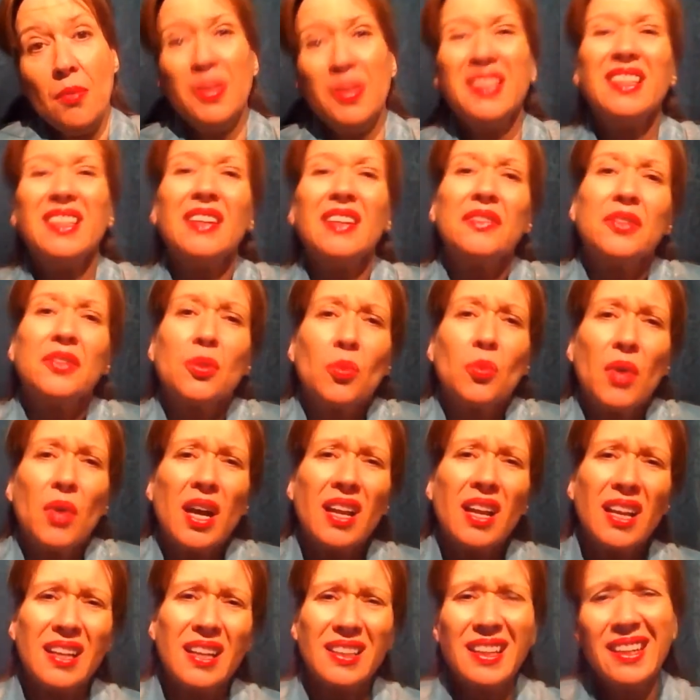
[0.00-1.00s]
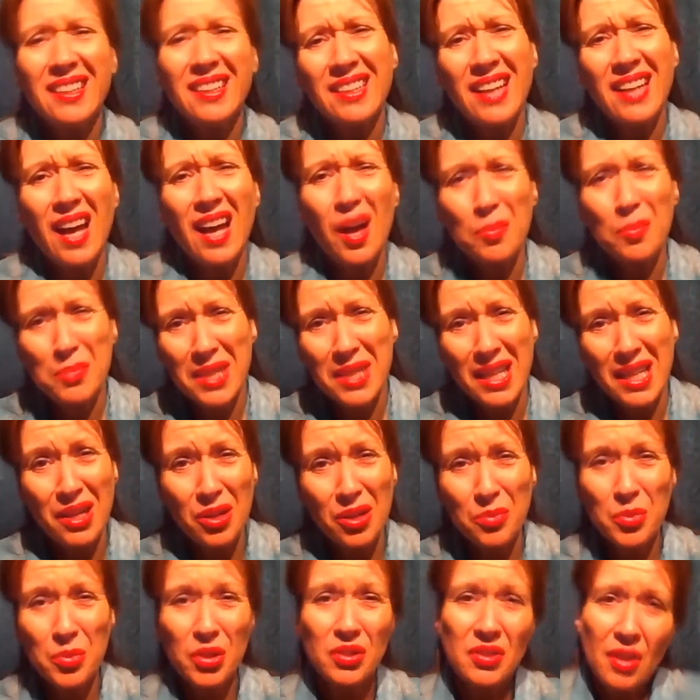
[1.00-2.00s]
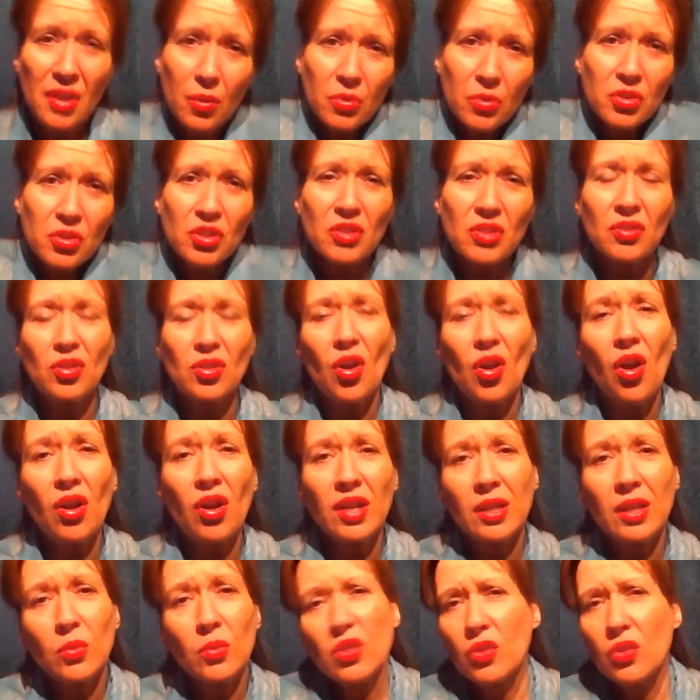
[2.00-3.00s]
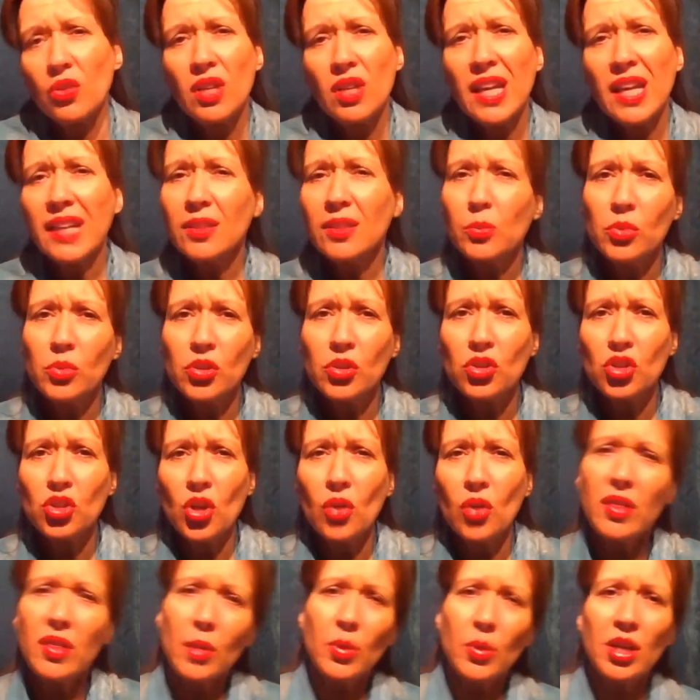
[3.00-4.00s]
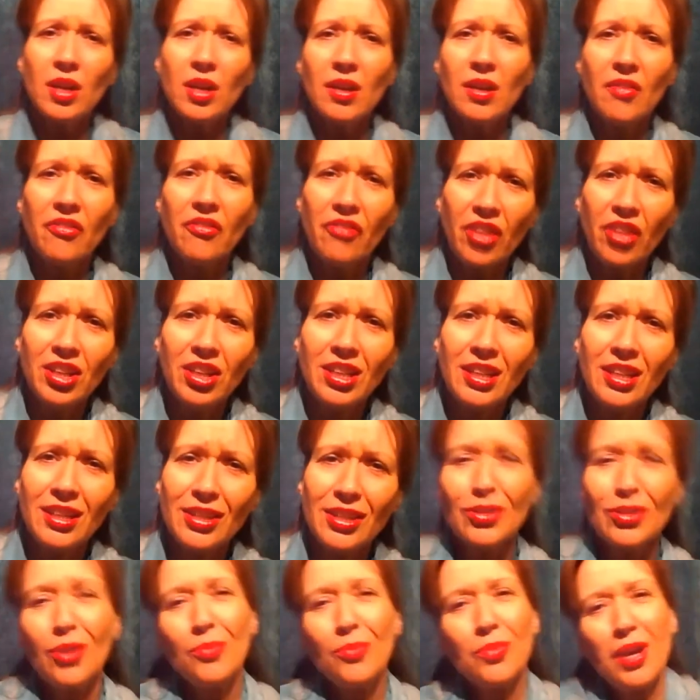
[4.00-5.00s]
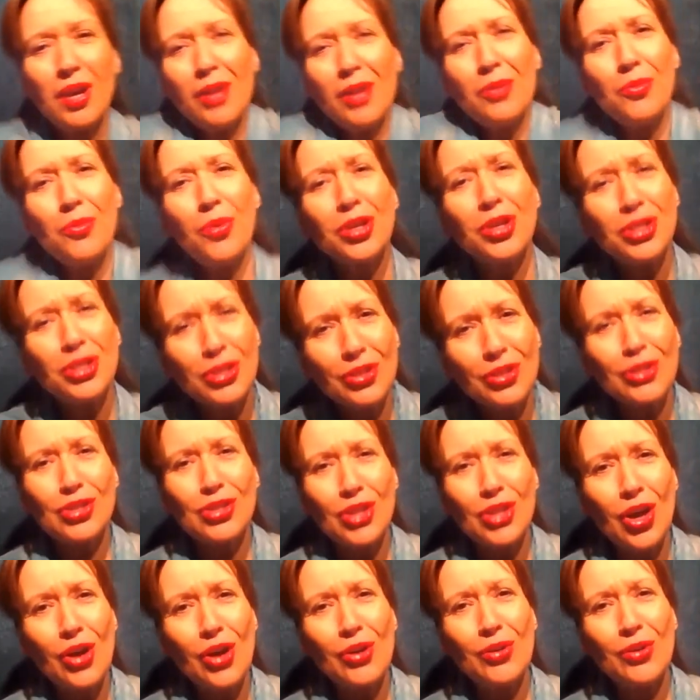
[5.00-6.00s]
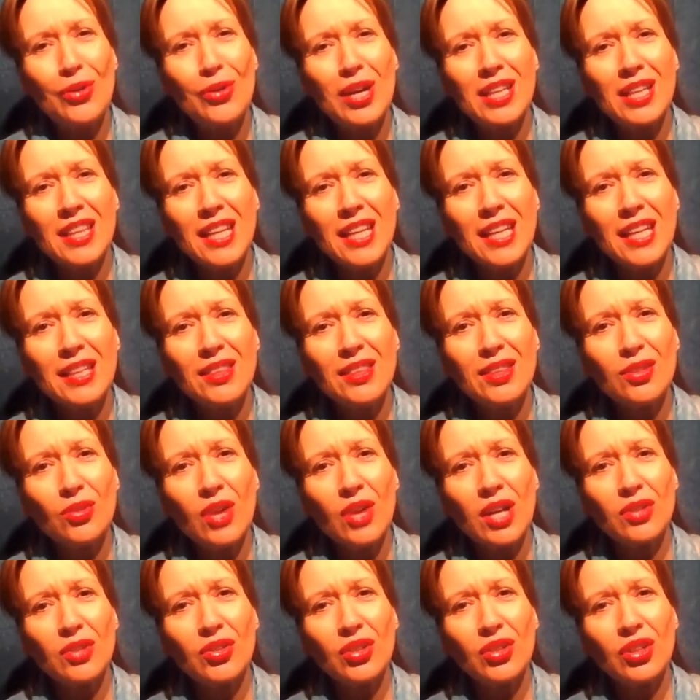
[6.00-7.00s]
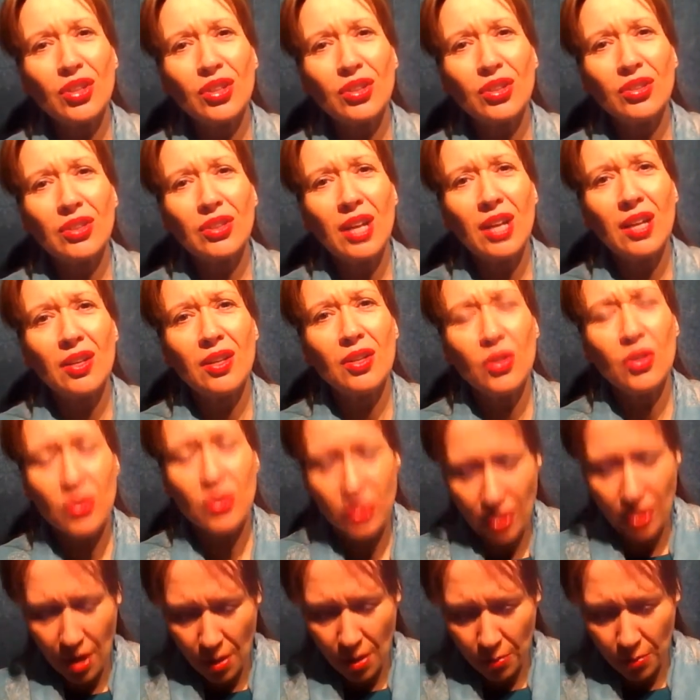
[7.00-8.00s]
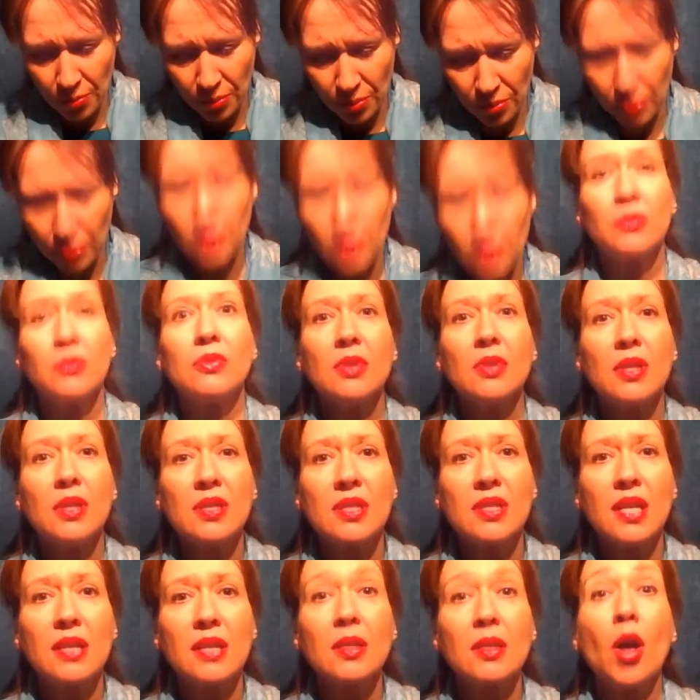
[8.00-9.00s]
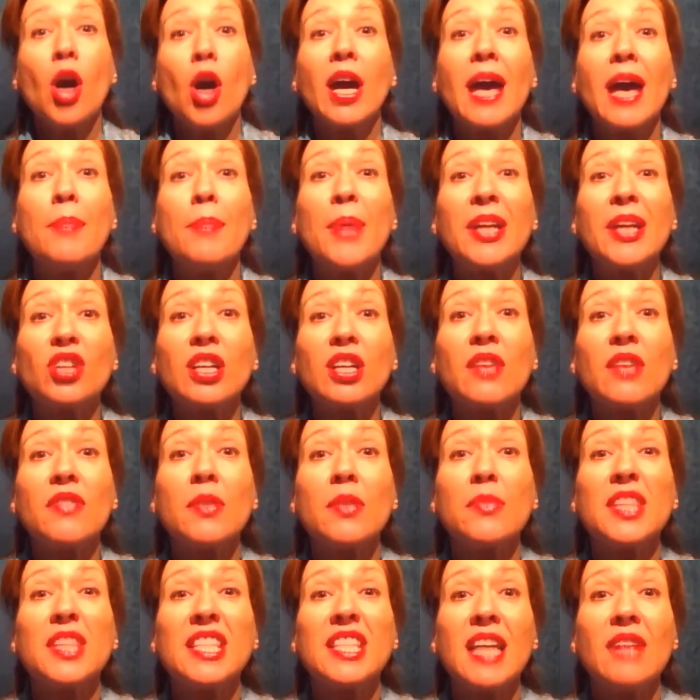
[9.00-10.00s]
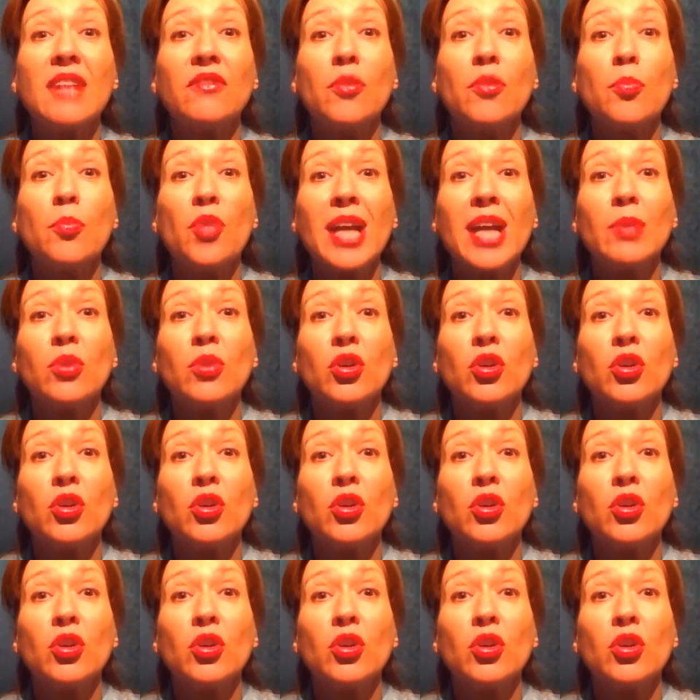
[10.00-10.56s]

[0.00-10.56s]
But after a while, I kind of calmed down because they were just talking. It was a collectibles show and they were kind of funny. So I'm kind of watching the show and then the director kind of looks up and says, okay, Petra, give them the sign for break.